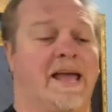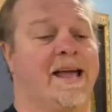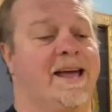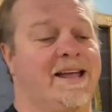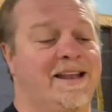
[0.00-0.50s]

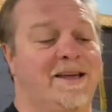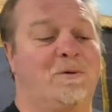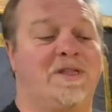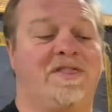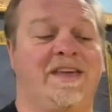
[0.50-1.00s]
And
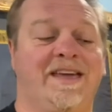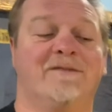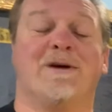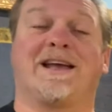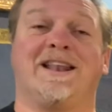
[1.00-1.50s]
with the
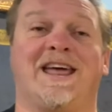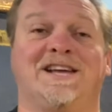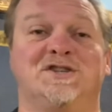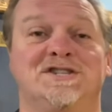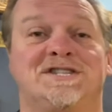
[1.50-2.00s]

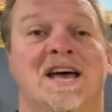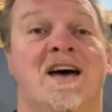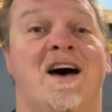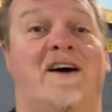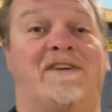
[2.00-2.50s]
regulations
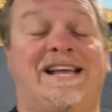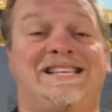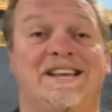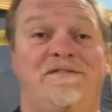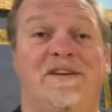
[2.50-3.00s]
of
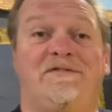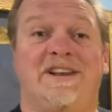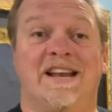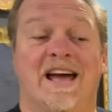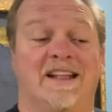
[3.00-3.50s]

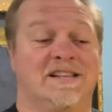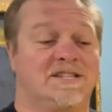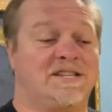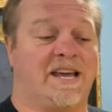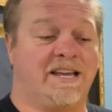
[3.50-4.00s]
1859, the
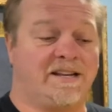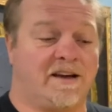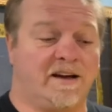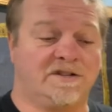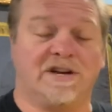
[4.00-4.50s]
state
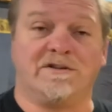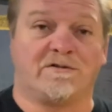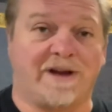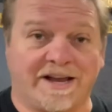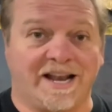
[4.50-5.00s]
uh,
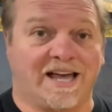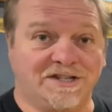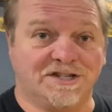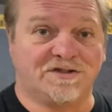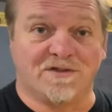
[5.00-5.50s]
general
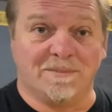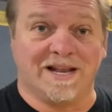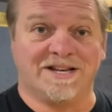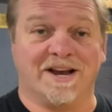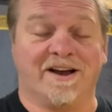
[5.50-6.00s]
regulations for
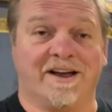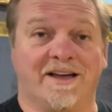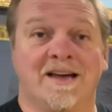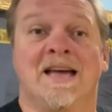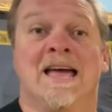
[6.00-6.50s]
military, uh,